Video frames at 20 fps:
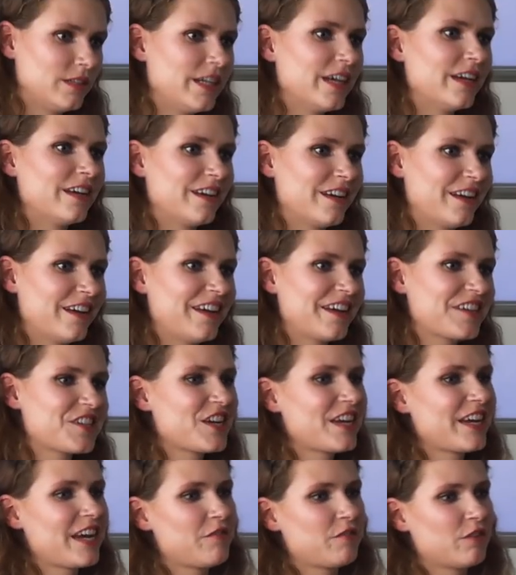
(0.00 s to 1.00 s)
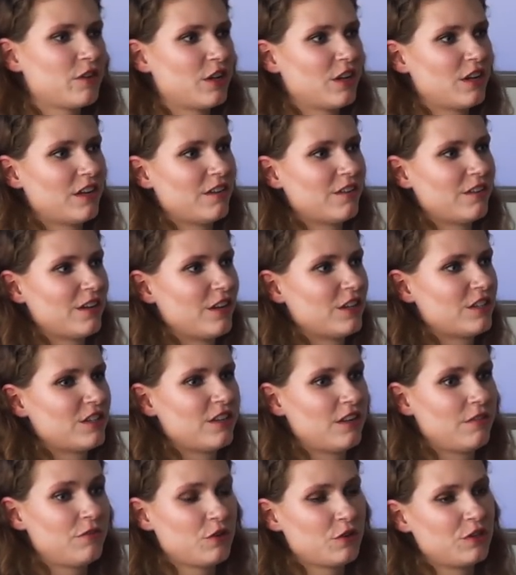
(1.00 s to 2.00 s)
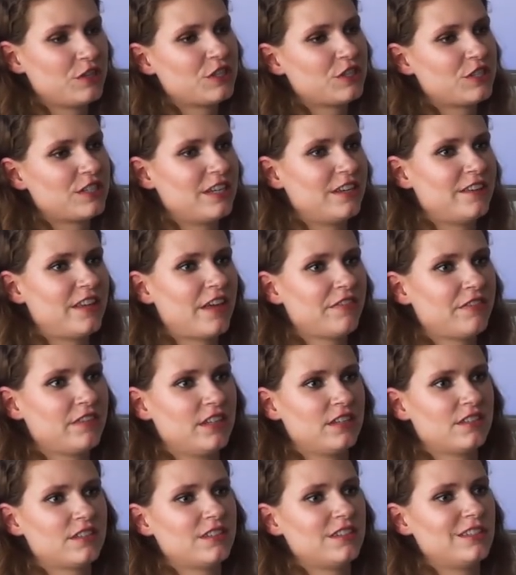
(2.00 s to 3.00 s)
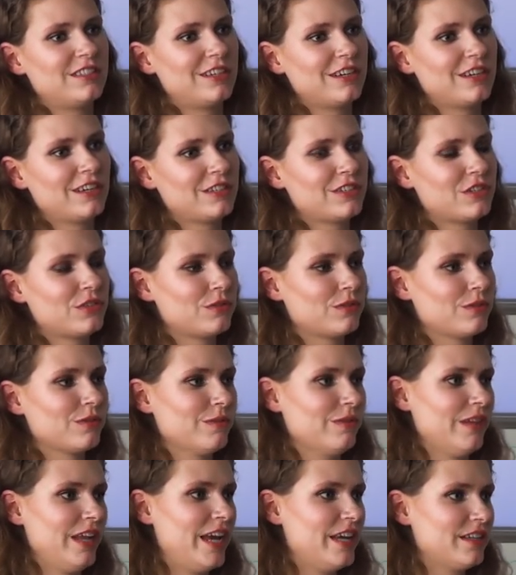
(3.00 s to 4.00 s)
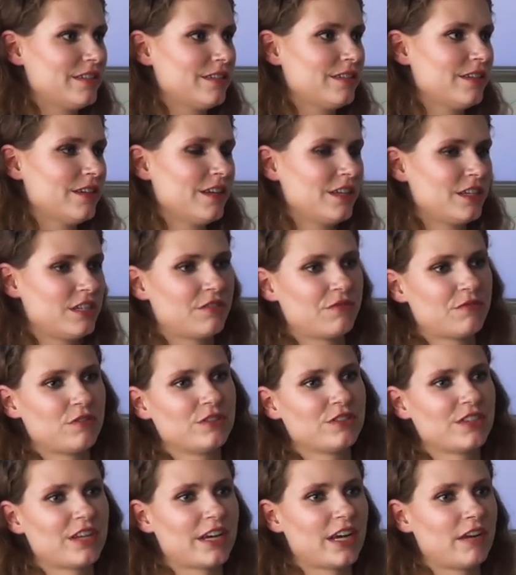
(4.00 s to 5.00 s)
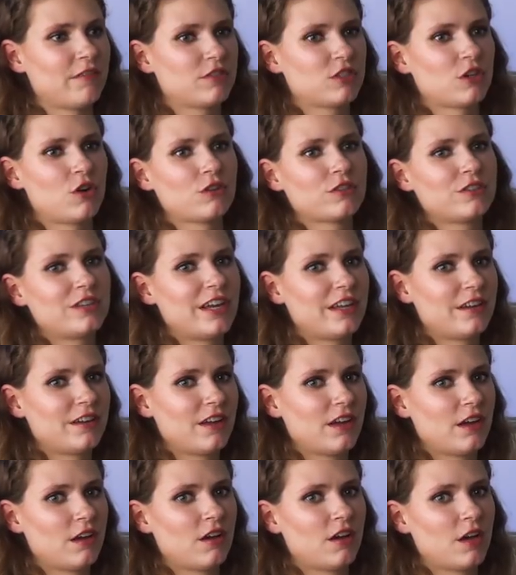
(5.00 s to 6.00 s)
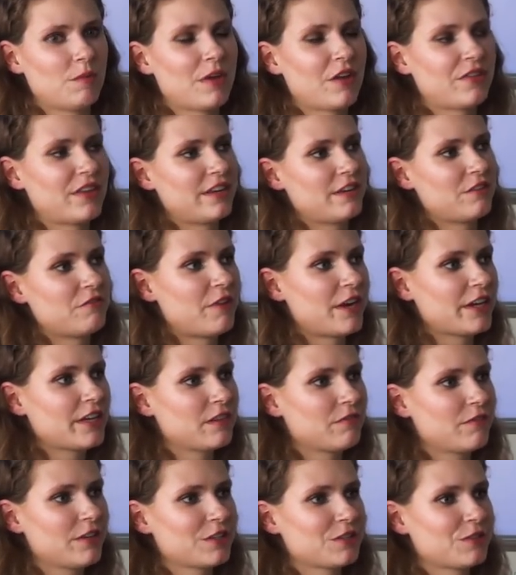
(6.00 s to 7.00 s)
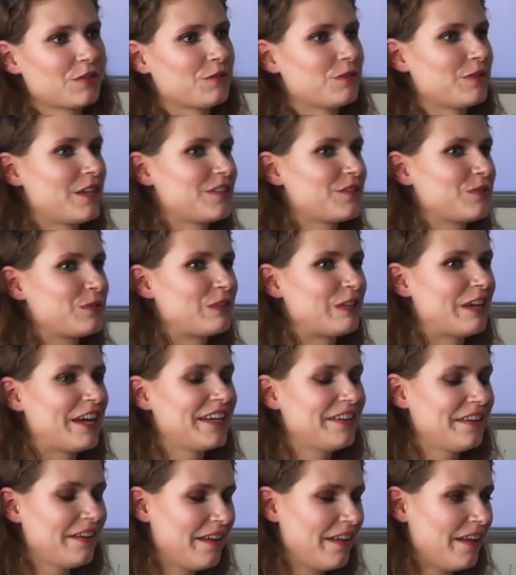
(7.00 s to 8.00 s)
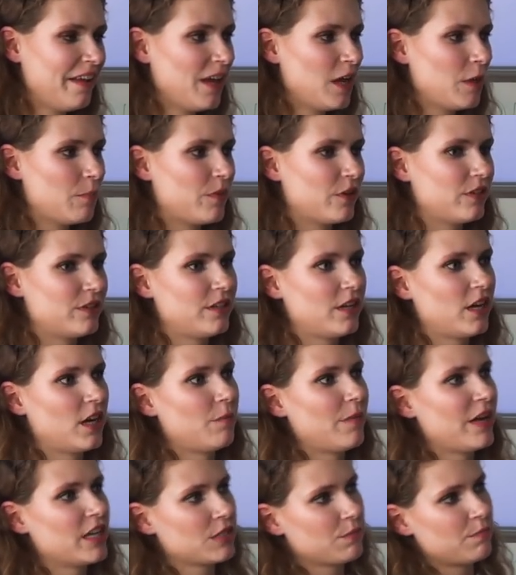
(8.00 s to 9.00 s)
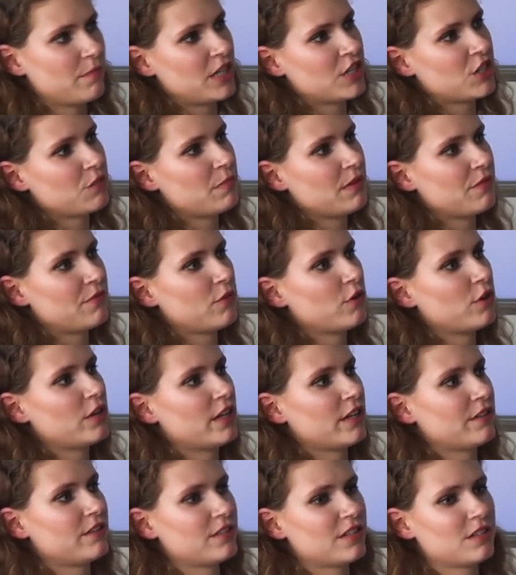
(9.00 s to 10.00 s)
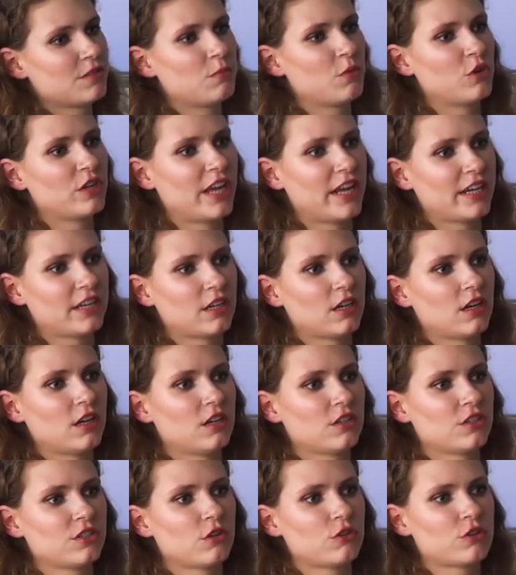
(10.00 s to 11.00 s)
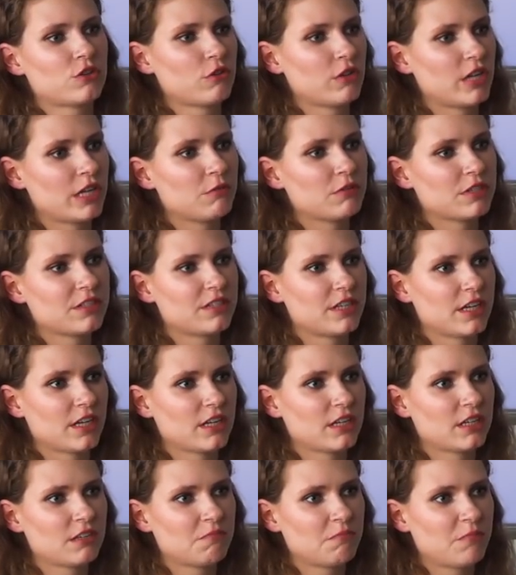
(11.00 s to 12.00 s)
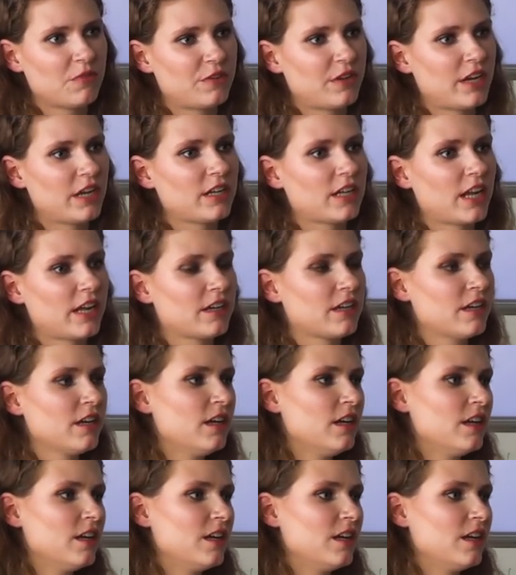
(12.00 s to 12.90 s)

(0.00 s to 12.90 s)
Yeah, I actually gave a, a, if you're interested in that, this the to S difference, I gave a talk to that, uh, about that in Reykjavik, so that's online. But um, as mentioned before, like, this is more like a social linguistic thing. Like,